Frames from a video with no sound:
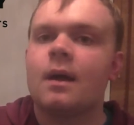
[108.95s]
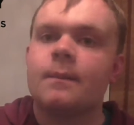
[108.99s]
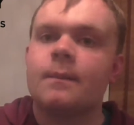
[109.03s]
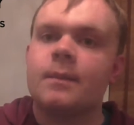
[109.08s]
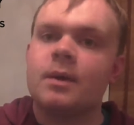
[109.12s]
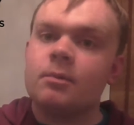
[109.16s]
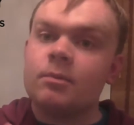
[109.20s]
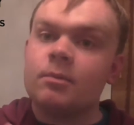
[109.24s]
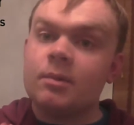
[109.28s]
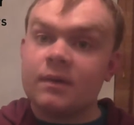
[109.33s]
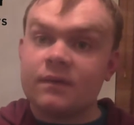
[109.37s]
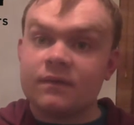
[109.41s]

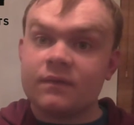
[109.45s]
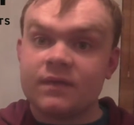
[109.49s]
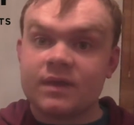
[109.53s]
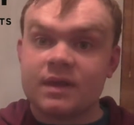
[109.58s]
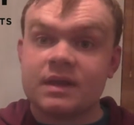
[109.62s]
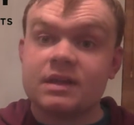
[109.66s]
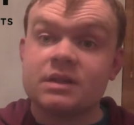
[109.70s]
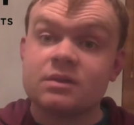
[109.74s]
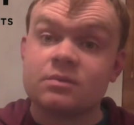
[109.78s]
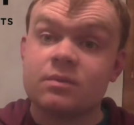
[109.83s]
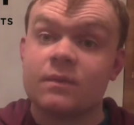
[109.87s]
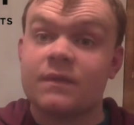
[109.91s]
But with
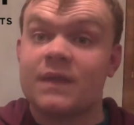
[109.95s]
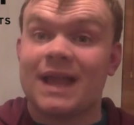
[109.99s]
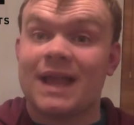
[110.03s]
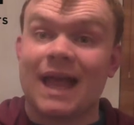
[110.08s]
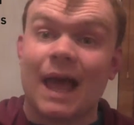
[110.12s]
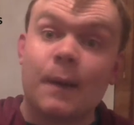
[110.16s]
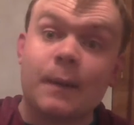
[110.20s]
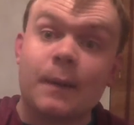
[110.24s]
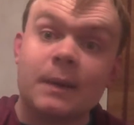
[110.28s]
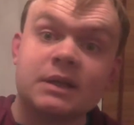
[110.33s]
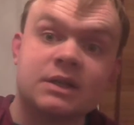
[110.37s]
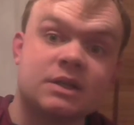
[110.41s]
this, with the
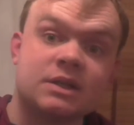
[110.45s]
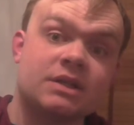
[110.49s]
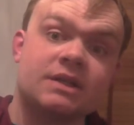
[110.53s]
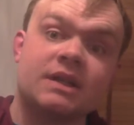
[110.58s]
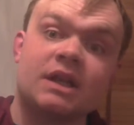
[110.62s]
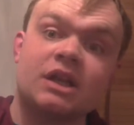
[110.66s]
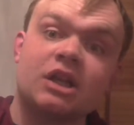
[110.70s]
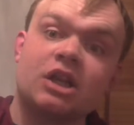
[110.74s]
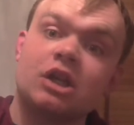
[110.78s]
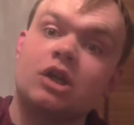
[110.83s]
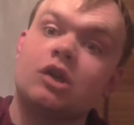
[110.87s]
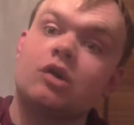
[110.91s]
characters
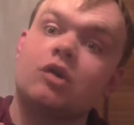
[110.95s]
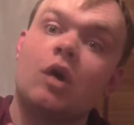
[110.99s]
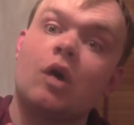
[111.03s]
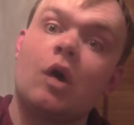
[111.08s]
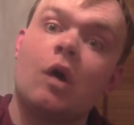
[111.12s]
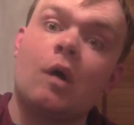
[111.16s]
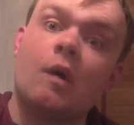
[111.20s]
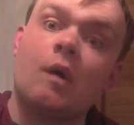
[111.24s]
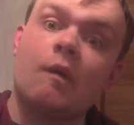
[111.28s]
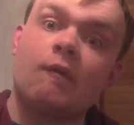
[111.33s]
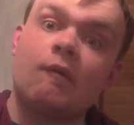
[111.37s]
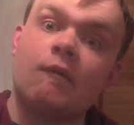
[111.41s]
that you
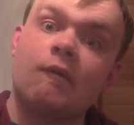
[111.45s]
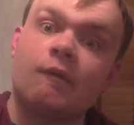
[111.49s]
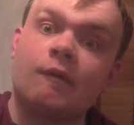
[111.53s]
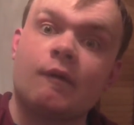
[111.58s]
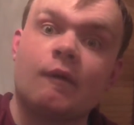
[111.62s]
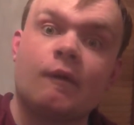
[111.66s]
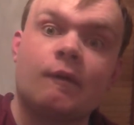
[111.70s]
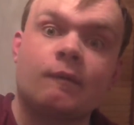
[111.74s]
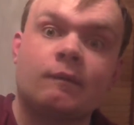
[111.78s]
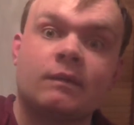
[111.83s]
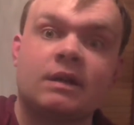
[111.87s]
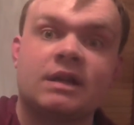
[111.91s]
got
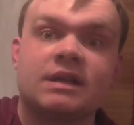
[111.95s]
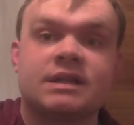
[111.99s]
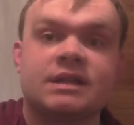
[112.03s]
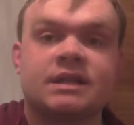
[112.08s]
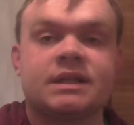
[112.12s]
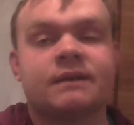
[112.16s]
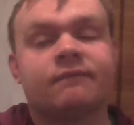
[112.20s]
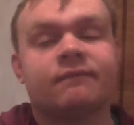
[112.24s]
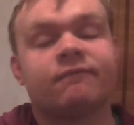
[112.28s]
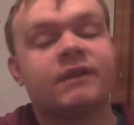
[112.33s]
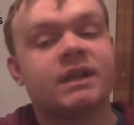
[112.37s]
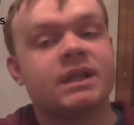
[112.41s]
from this
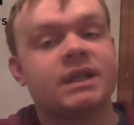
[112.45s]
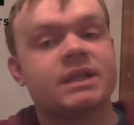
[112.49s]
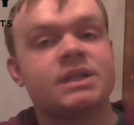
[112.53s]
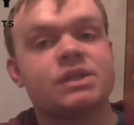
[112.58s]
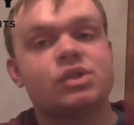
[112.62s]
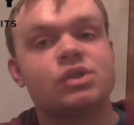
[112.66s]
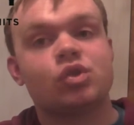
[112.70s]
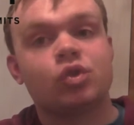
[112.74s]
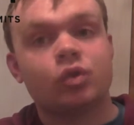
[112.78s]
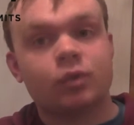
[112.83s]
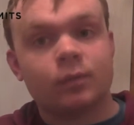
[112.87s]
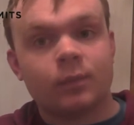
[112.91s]

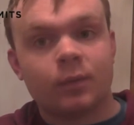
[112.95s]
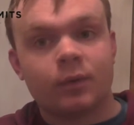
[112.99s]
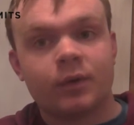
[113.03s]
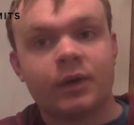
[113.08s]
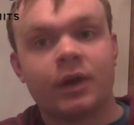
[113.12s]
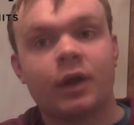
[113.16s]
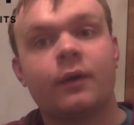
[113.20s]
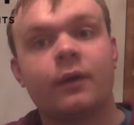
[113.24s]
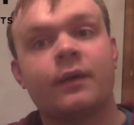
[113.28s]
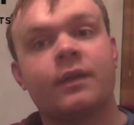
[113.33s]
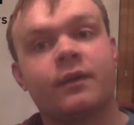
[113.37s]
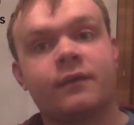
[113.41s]
Infinity
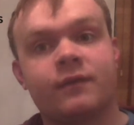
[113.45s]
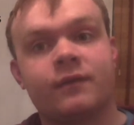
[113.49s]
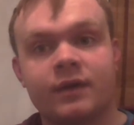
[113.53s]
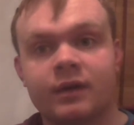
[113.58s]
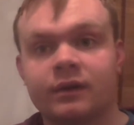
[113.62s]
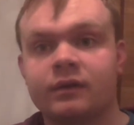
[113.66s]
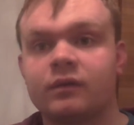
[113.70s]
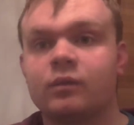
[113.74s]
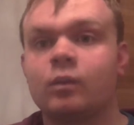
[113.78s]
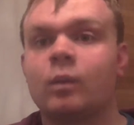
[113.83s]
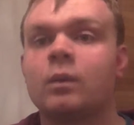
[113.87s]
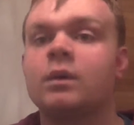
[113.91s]
2.0 and the
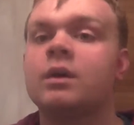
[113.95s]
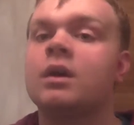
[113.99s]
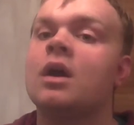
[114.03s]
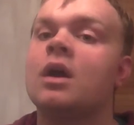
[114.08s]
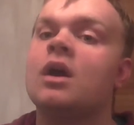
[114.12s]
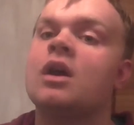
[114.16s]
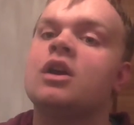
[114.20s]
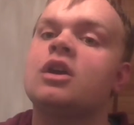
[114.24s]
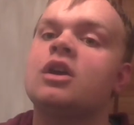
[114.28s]
first one,